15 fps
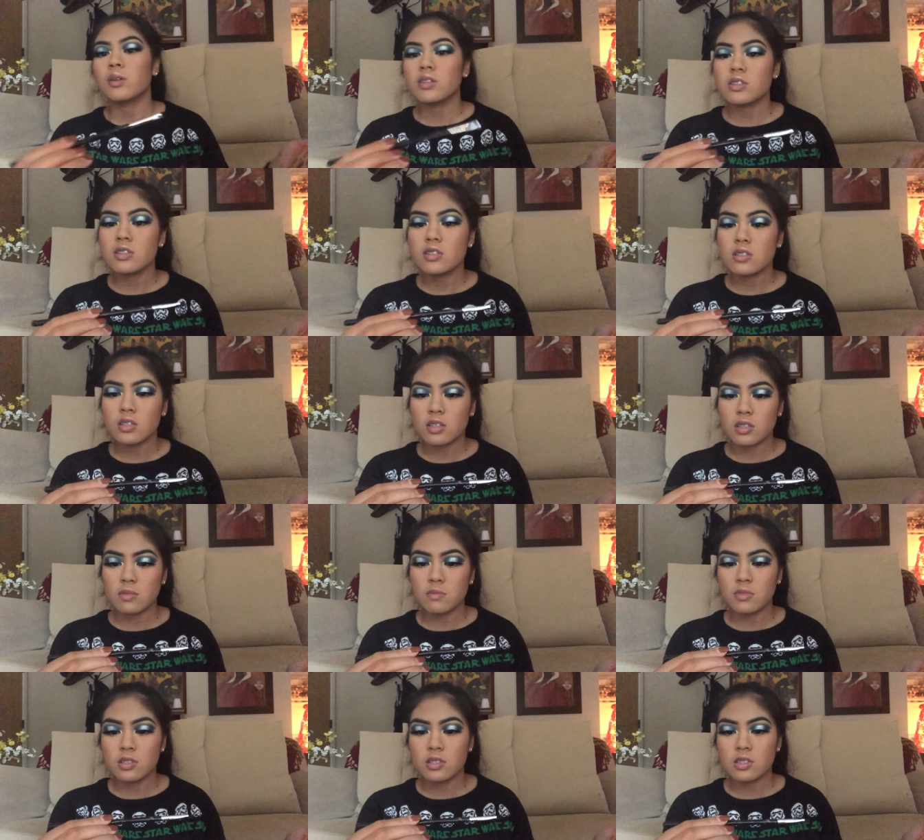going to use a
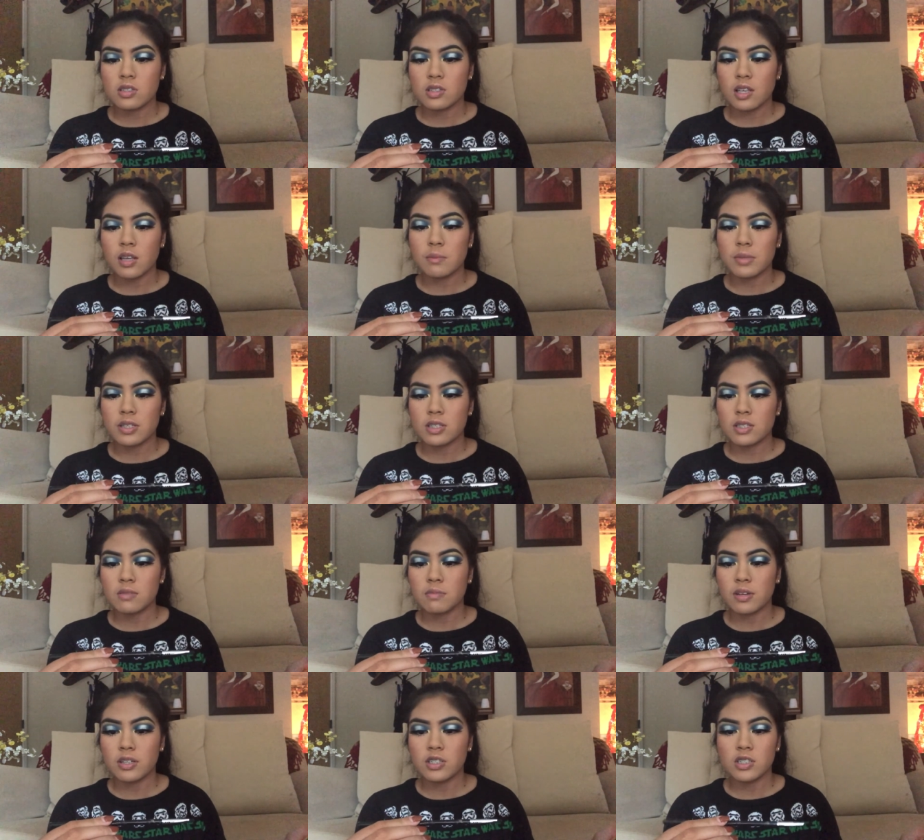Sigma
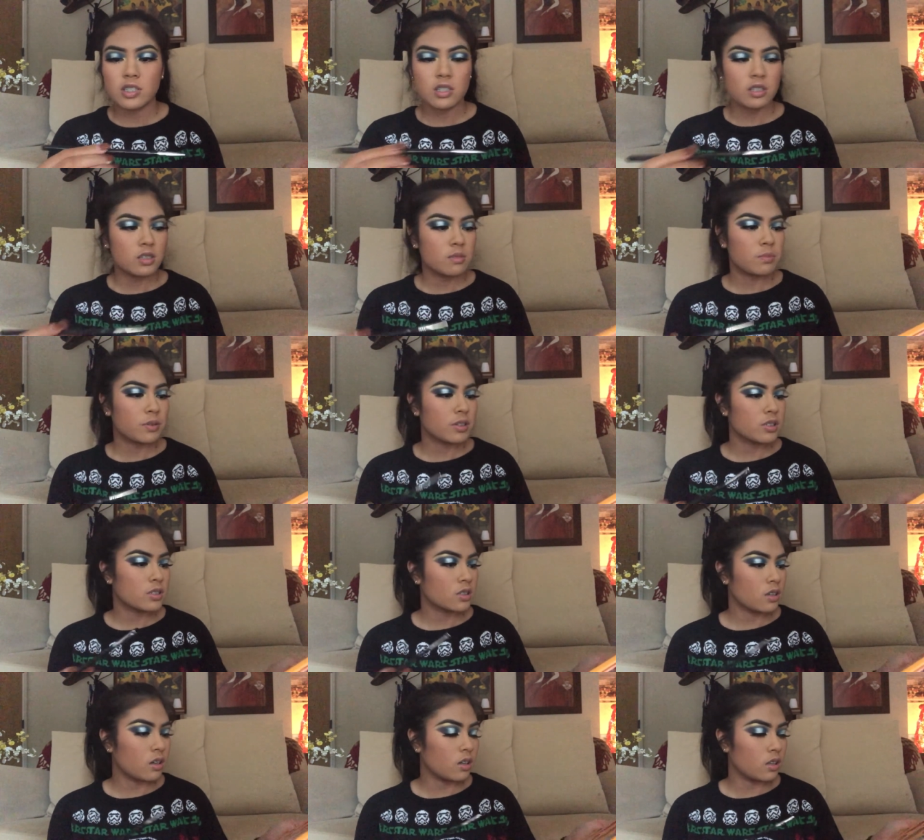smudge
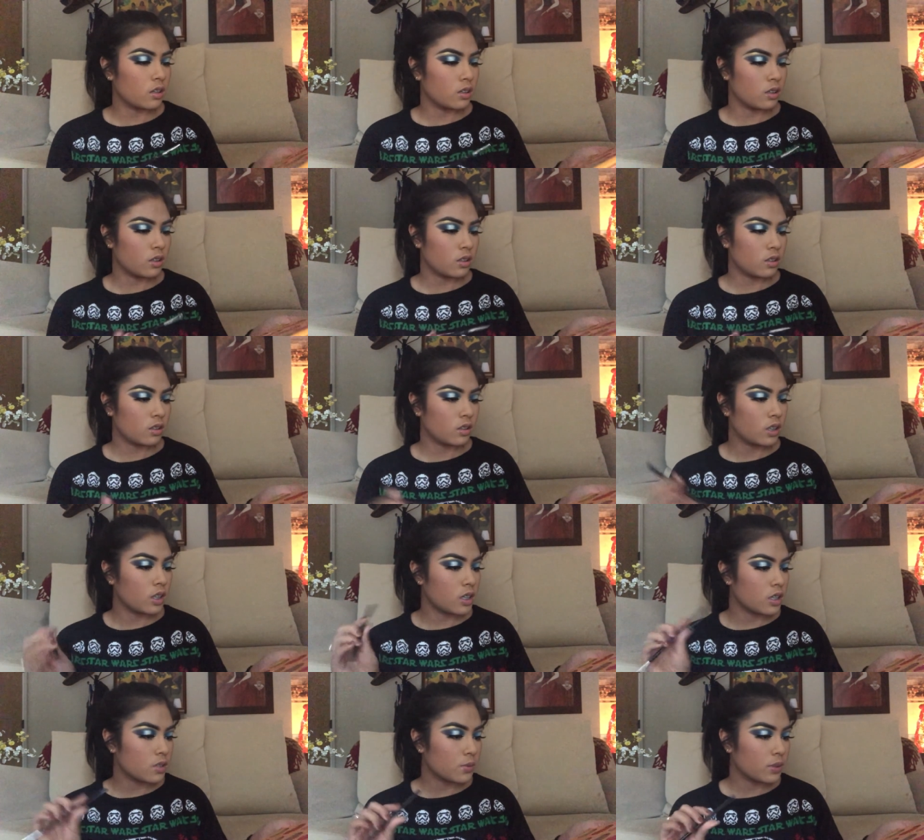brush on the
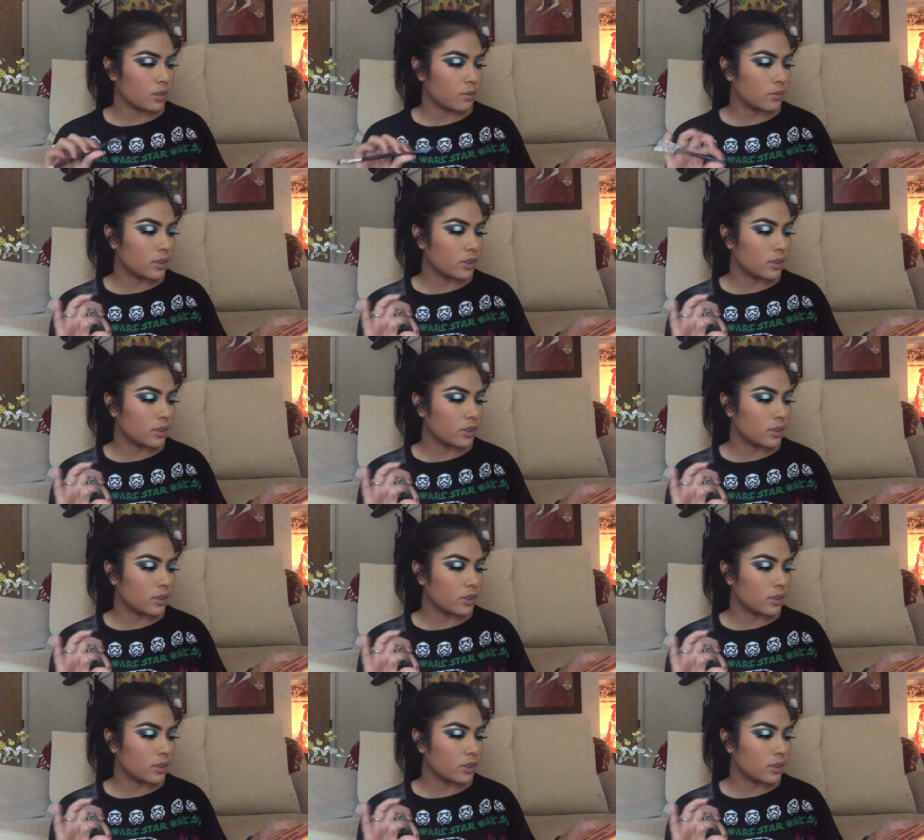E21.